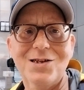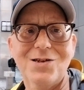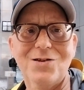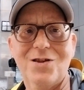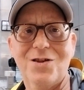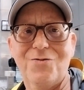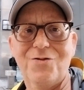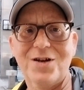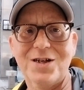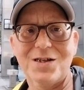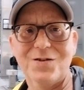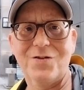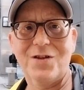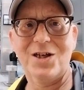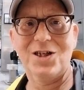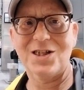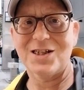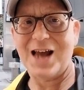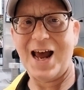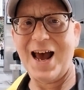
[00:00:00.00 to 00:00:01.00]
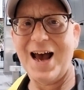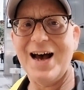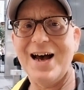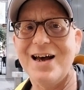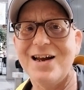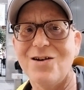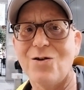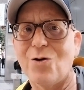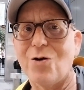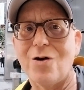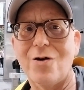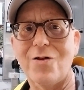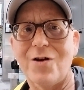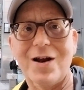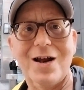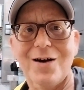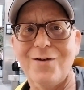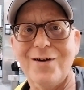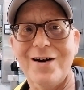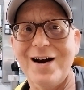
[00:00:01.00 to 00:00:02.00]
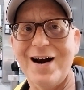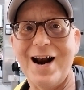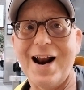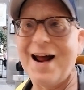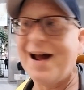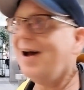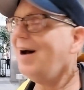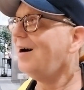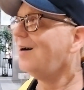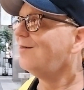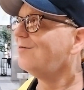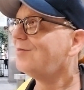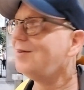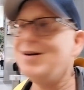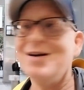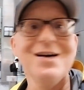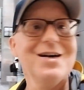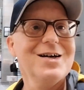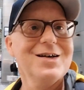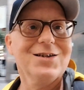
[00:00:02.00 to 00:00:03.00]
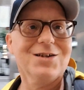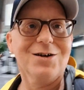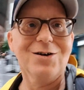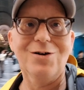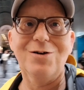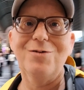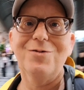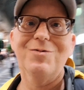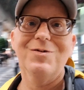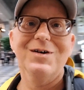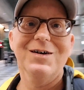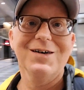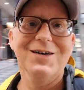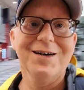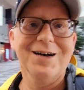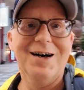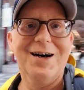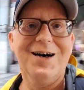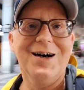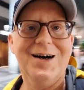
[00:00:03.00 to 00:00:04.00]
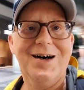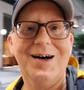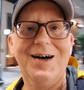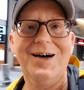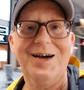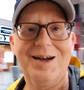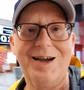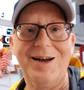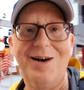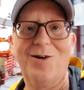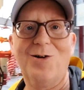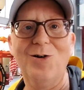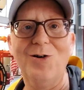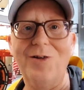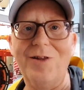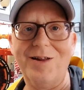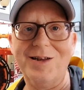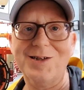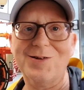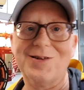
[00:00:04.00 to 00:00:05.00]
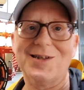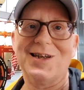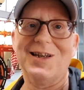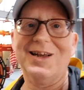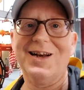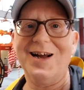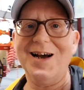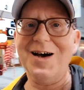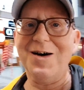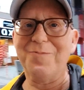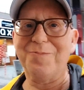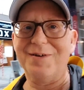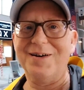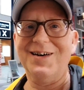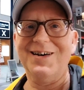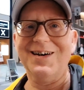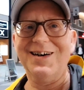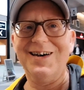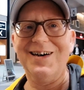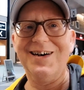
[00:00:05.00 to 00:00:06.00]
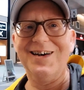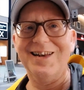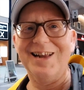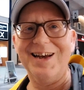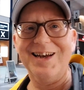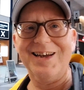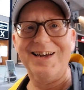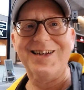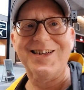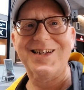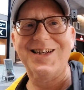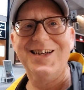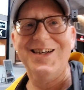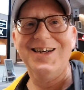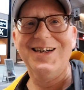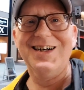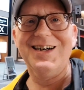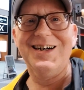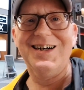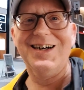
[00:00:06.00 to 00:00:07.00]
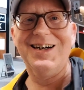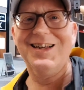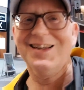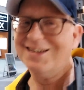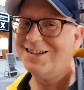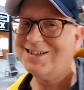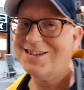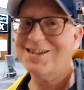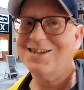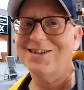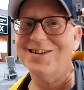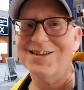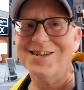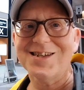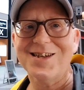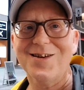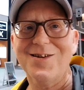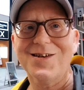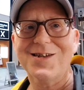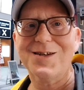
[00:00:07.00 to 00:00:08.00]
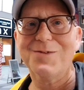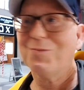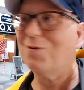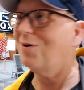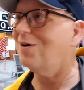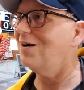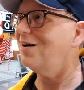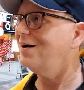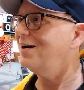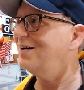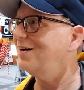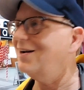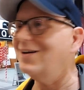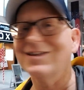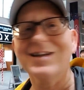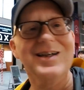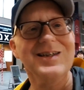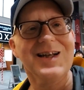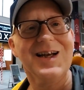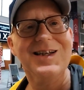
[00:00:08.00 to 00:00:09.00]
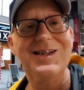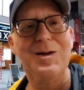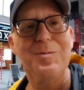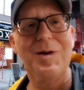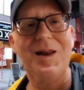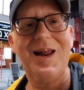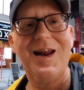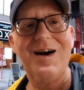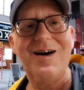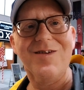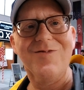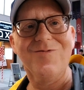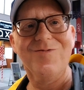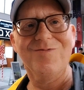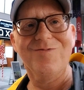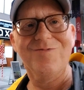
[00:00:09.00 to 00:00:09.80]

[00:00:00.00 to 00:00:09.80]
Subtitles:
Behind me is a lady supporting her dog cafe. It's pretty cool. It's very lively, lots of traffic around. You gotta dodge a lot of people